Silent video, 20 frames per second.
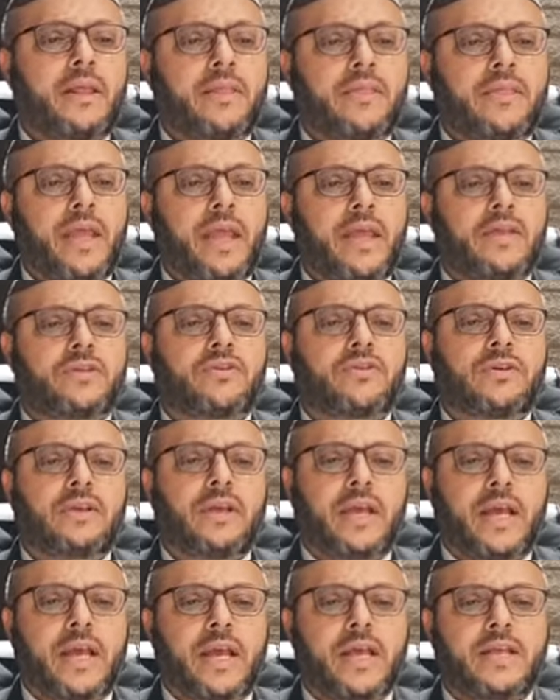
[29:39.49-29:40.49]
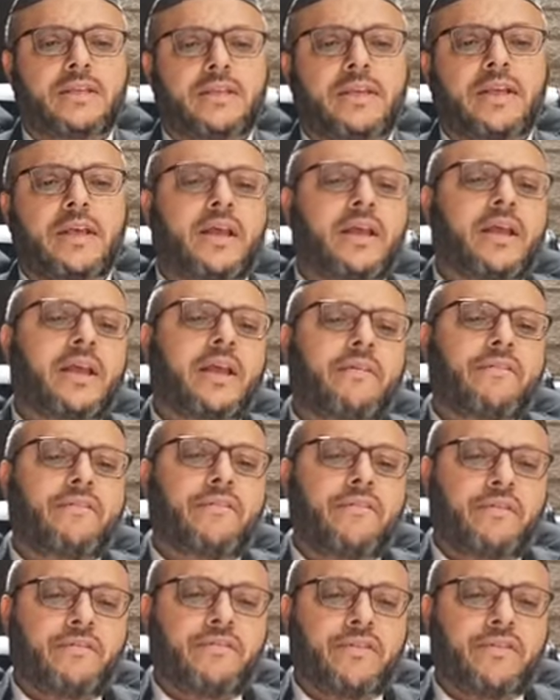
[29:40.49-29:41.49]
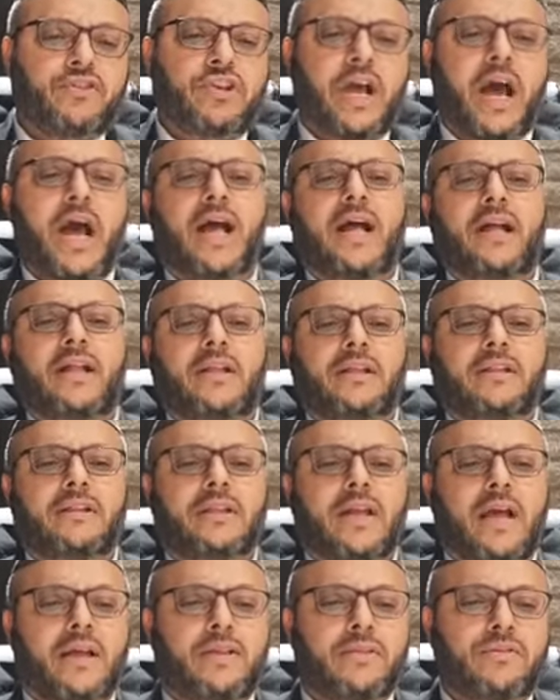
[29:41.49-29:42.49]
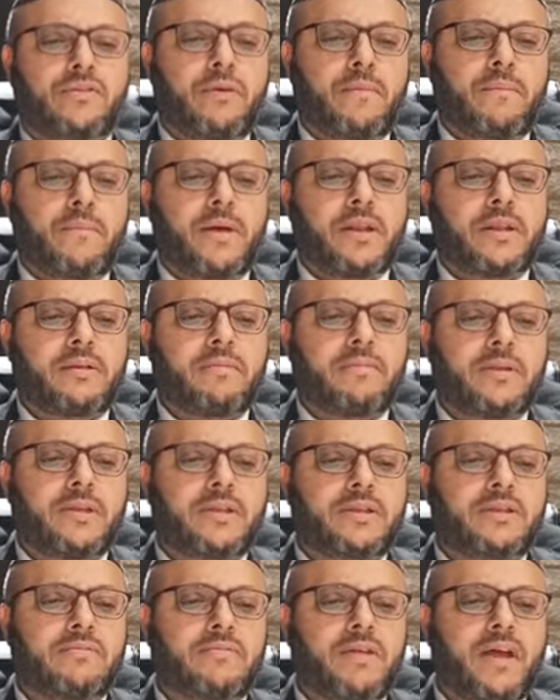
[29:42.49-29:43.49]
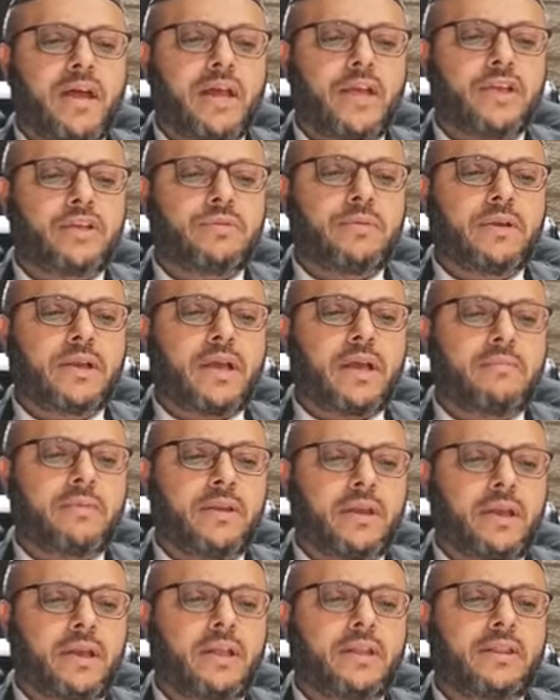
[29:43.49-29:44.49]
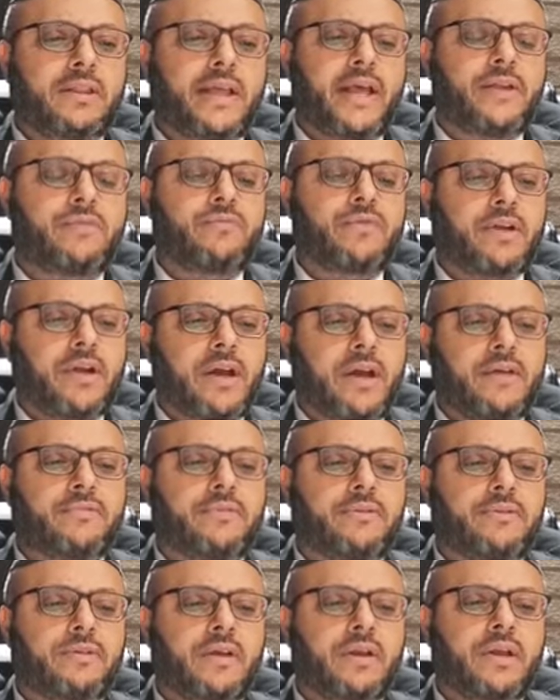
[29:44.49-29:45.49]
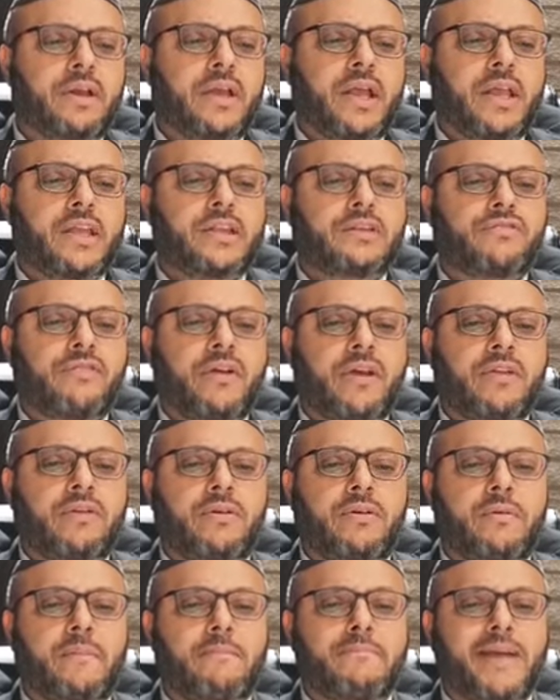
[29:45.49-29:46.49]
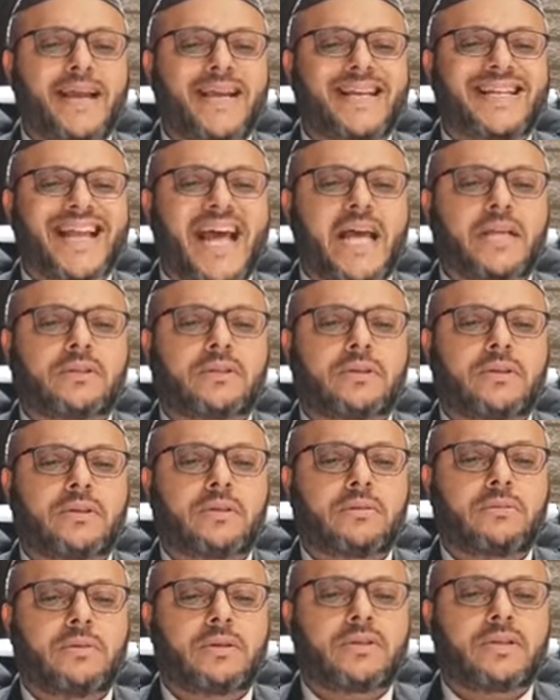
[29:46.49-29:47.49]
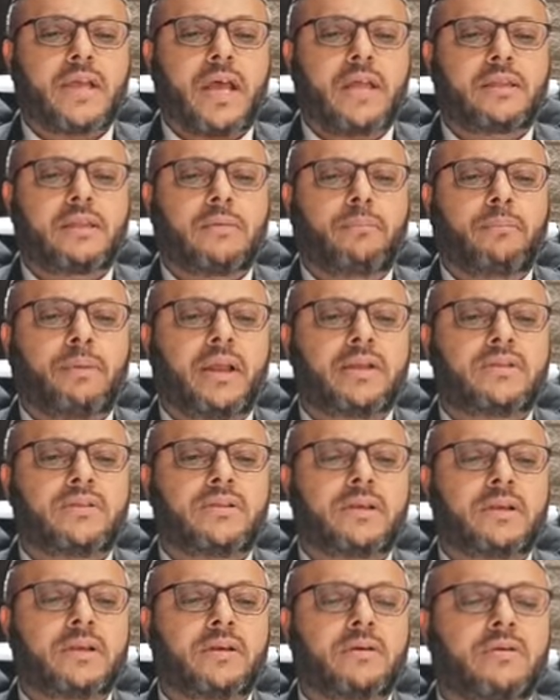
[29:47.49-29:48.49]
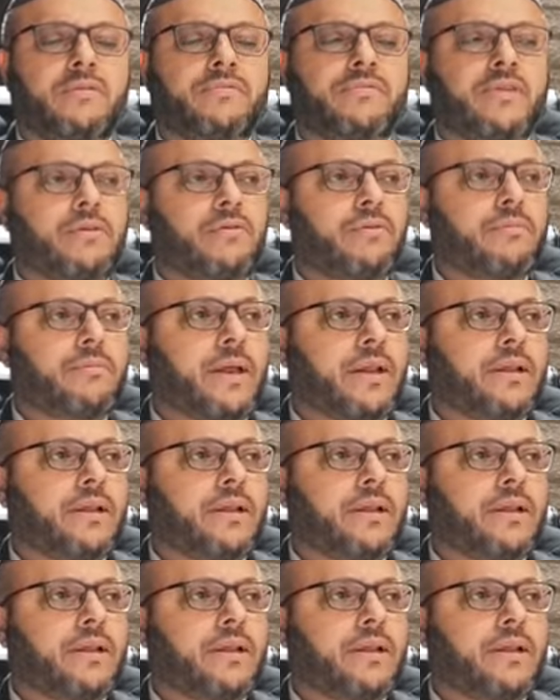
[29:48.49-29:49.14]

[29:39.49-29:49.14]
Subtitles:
The answer is, if a child under bar mitzvah age become ill and recover, his father may not recite the blessing of Hagomel.